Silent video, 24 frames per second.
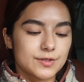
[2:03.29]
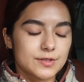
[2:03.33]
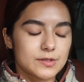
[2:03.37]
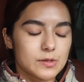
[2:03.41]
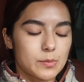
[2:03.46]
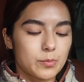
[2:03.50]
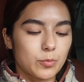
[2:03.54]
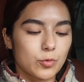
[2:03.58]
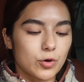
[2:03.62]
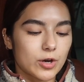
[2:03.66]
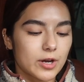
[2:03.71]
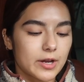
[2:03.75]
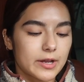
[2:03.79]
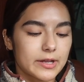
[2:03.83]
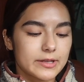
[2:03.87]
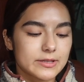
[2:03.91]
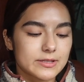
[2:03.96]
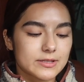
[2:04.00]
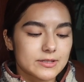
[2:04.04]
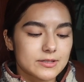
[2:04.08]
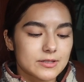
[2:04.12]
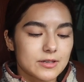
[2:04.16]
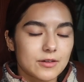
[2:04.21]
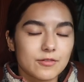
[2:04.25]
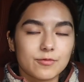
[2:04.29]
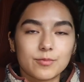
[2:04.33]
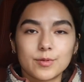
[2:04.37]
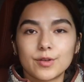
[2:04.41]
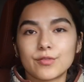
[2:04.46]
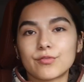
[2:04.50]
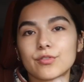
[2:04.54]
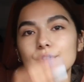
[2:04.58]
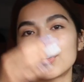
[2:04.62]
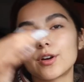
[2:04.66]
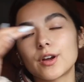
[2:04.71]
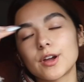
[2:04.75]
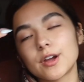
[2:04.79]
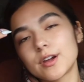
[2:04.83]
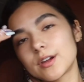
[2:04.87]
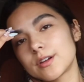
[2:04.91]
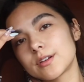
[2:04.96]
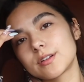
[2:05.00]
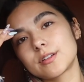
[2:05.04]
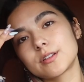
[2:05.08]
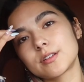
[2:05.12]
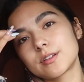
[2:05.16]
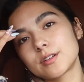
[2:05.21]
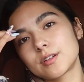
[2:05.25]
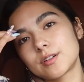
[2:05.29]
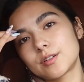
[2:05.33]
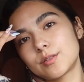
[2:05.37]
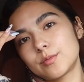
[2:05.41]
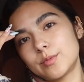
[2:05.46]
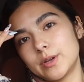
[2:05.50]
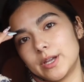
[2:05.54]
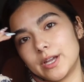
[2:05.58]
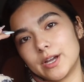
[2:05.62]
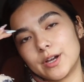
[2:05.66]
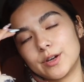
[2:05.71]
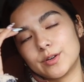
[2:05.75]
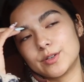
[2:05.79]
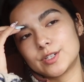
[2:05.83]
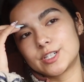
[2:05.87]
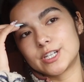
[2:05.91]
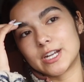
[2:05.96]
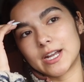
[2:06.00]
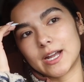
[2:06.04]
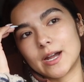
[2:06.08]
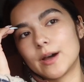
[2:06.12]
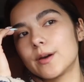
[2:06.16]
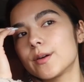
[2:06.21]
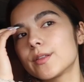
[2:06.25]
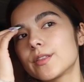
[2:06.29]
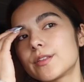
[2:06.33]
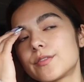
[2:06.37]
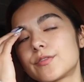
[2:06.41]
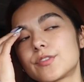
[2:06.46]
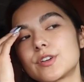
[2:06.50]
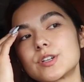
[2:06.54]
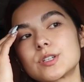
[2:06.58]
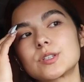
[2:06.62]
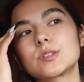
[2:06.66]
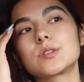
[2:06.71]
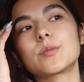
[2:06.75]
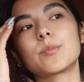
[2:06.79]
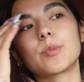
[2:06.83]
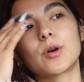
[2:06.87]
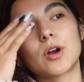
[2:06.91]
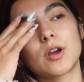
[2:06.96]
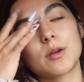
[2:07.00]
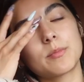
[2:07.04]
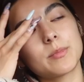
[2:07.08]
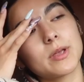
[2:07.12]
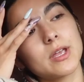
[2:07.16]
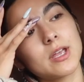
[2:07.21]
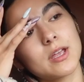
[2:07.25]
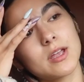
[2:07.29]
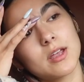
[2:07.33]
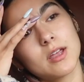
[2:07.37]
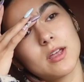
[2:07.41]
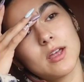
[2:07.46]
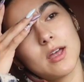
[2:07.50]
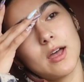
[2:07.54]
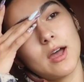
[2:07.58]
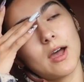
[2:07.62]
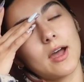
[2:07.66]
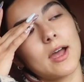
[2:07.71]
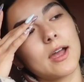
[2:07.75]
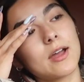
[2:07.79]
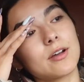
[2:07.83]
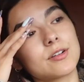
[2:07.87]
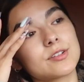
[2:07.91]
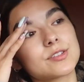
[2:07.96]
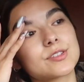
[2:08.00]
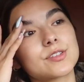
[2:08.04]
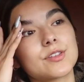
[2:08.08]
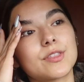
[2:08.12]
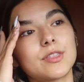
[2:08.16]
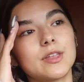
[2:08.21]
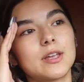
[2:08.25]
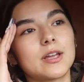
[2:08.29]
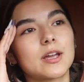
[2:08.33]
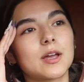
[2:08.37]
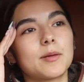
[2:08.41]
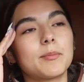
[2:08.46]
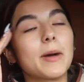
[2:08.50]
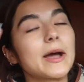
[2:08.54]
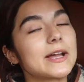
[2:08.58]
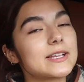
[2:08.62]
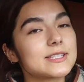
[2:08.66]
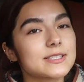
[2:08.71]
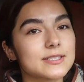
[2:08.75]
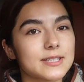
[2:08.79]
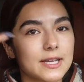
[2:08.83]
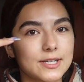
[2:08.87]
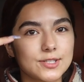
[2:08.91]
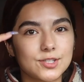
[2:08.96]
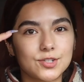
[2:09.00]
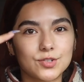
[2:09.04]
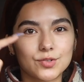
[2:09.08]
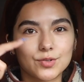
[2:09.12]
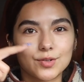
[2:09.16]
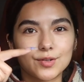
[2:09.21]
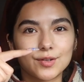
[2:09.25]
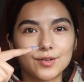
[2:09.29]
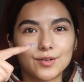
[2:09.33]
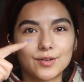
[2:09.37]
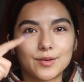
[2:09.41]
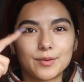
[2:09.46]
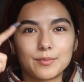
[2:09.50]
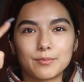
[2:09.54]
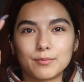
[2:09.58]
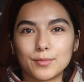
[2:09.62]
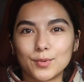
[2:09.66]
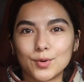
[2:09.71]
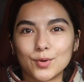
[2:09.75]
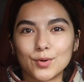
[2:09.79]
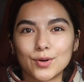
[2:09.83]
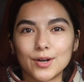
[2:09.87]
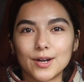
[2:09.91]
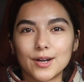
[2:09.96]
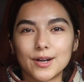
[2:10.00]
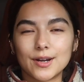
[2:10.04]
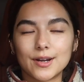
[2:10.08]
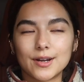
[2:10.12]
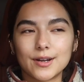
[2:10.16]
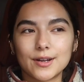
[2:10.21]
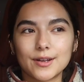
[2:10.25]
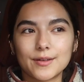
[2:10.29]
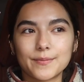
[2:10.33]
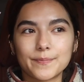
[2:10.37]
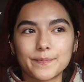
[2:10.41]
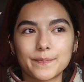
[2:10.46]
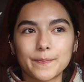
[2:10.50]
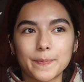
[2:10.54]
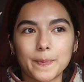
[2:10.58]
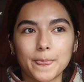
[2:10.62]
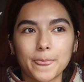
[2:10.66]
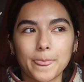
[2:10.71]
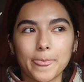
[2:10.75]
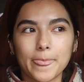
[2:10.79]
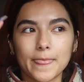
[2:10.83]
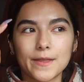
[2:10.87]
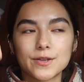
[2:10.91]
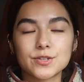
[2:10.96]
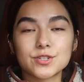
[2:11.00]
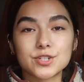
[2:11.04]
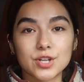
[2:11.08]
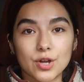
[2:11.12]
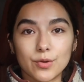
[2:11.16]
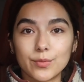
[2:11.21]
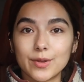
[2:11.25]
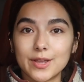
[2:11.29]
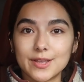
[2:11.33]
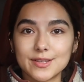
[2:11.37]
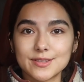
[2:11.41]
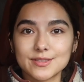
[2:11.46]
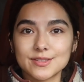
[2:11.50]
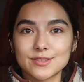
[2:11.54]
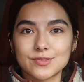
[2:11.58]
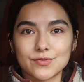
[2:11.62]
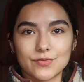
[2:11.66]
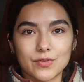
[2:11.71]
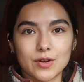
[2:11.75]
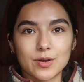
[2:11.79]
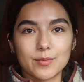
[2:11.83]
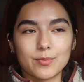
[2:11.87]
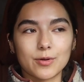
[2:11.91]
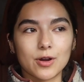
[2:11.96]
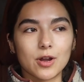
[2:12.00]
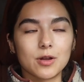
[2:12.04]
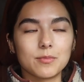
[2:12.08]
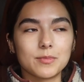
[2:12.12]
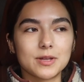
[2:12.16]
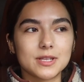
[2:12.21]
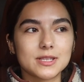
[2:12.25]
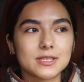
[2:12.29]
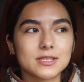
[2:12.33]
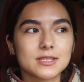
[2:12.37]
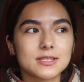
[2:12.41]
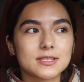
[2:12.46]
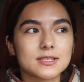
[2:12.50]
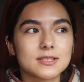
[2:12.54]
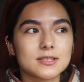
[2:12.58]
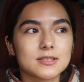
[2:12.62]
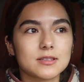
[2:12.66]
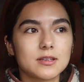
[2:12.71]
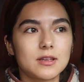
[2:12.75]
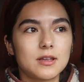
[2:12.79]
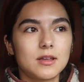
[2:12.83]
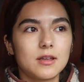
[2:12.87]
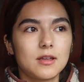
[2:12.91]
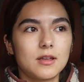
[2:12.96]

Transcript: some work and stuff before we go check out the first apartment. I also think I might schedule more showings for apartments